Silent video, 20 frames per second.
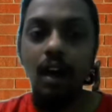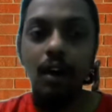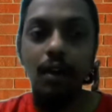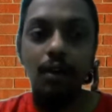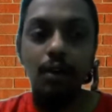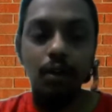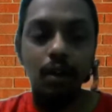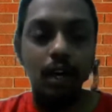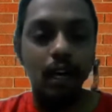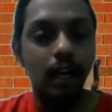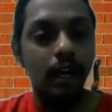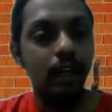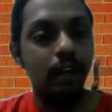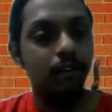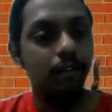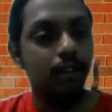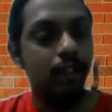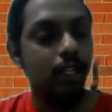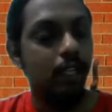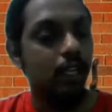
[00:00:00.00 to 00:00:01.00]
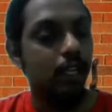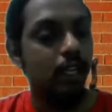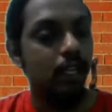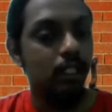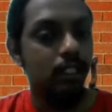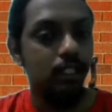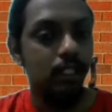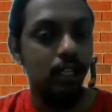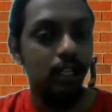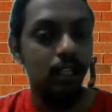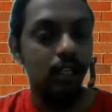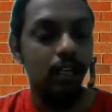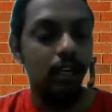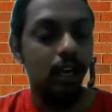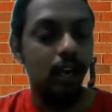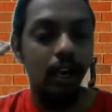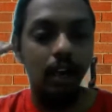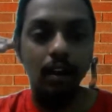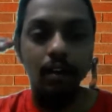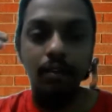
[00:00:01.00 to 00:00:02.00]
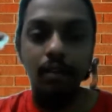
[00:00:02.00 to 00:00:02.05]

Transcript: to connect with each other, and